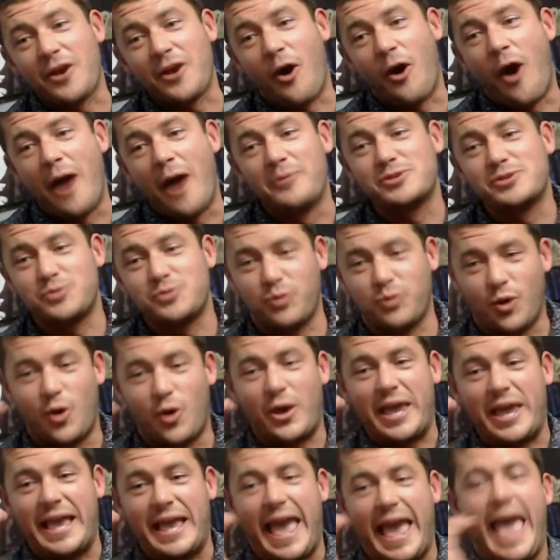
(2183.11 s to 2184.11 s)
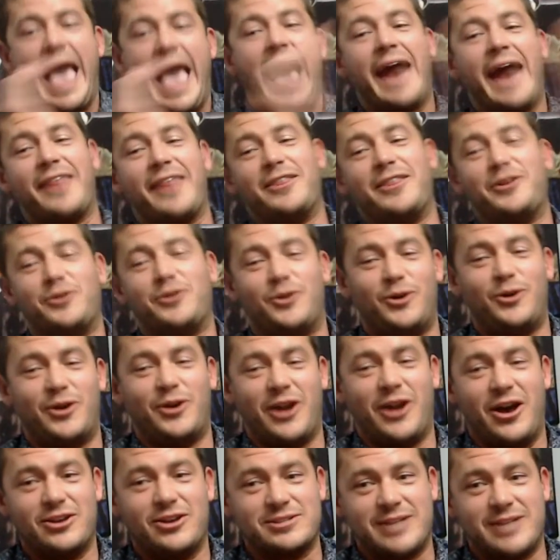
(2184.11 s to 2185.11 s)
that I was walking out of the
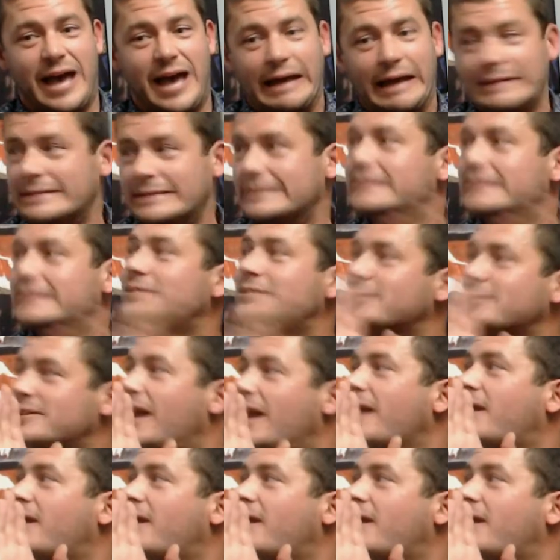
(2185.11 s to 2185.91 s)
door and I was like, oh, good